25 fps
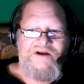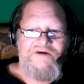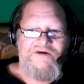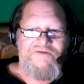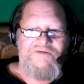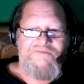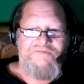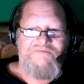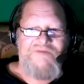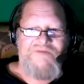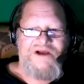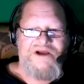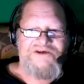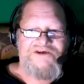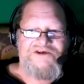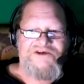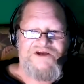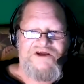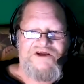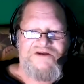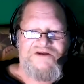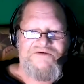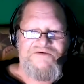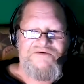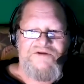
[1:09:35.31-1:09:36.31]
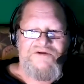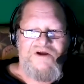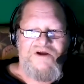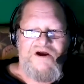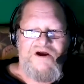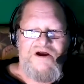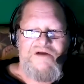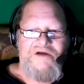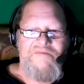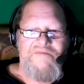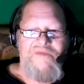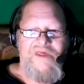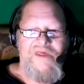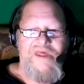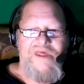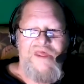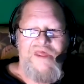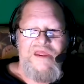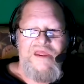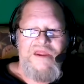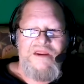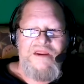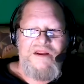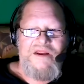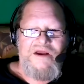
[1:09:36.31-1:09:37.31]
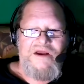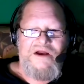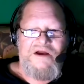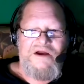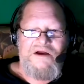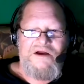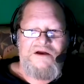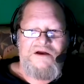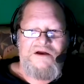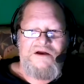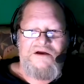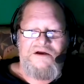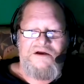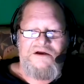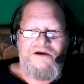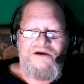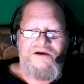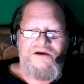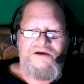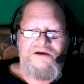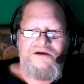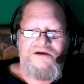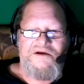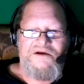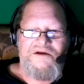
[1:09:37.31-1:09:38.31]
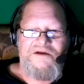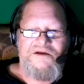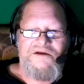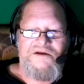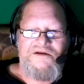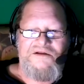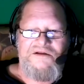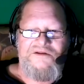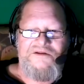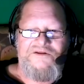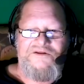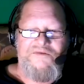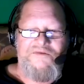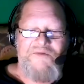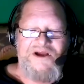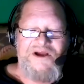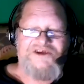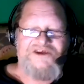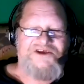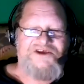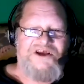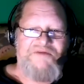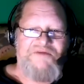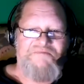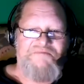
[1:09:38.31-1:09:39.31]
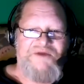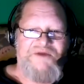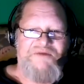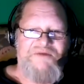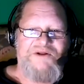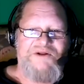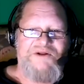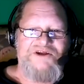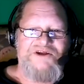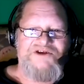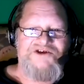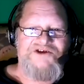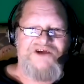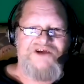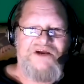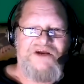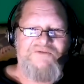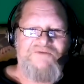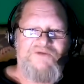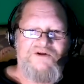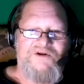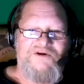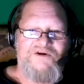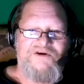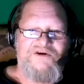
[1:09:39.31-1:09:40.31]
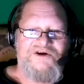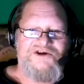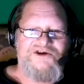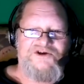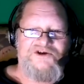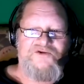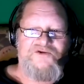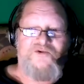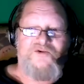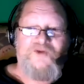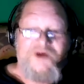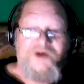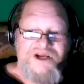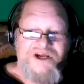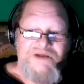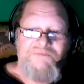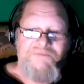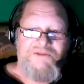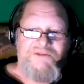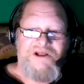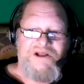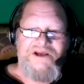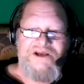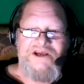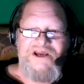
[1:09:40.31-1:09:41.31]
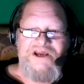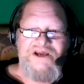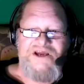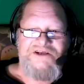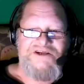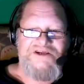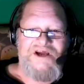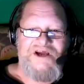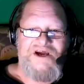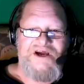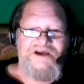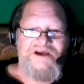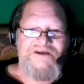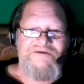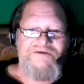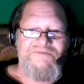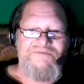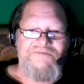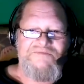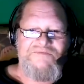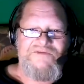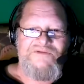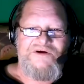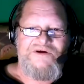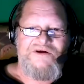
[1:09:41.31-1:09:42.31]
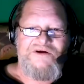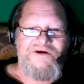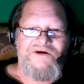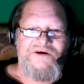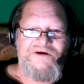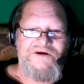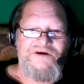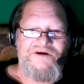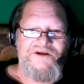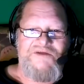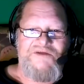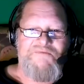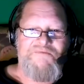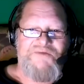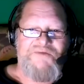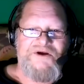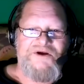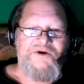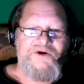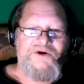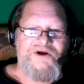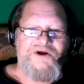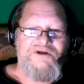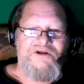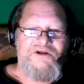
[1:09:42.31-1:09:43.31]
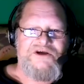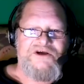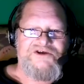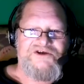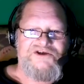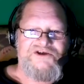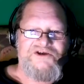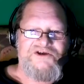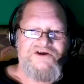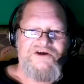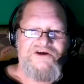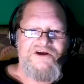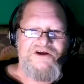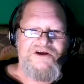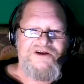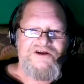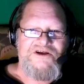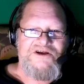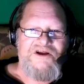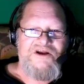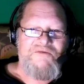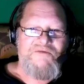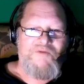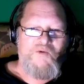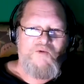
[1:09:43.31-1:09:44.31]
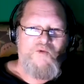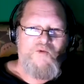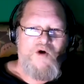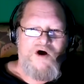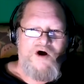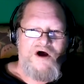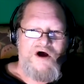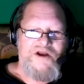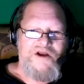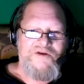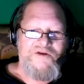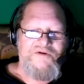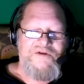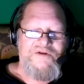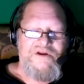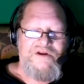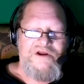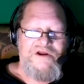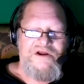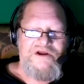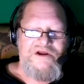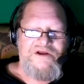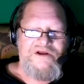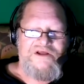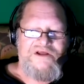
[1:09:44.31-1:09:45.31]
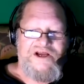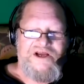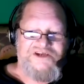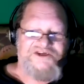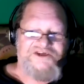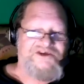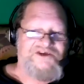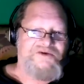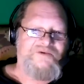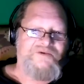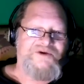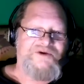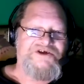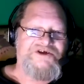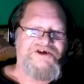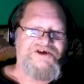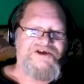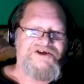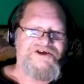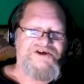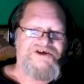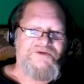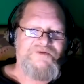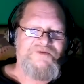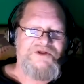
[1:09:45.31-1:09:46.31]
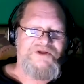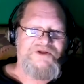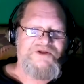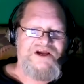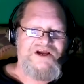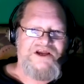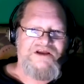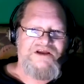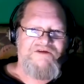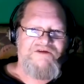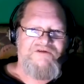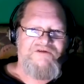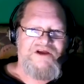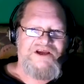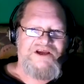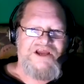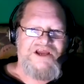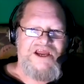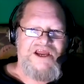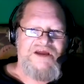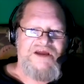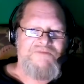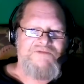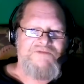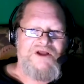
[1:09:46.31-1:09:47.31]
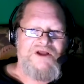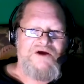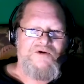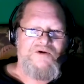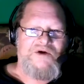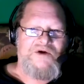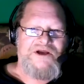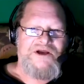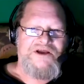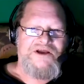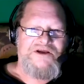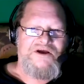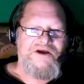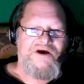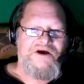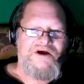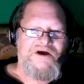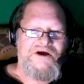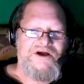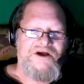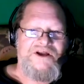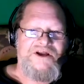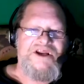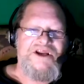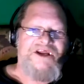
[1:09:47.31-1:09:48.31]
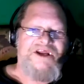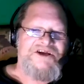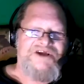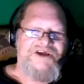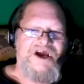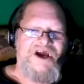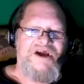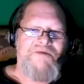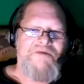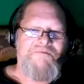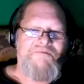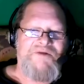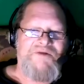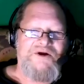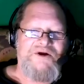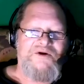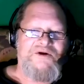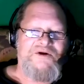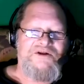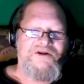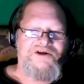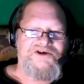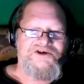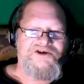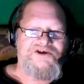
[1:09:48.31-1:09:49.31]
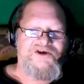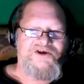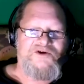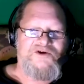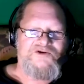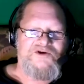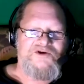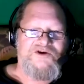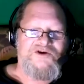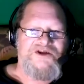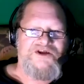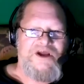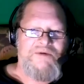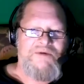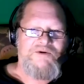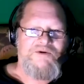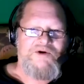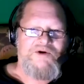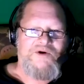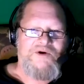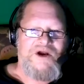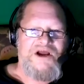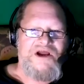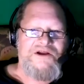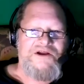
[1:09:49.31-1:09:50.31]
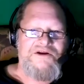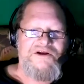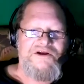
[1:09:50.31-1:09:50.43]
Mexican the Mexican people in general are extremely anti-imperialist. Number one, that's the reason someone like AMLO, an anti-imperialist social democrat,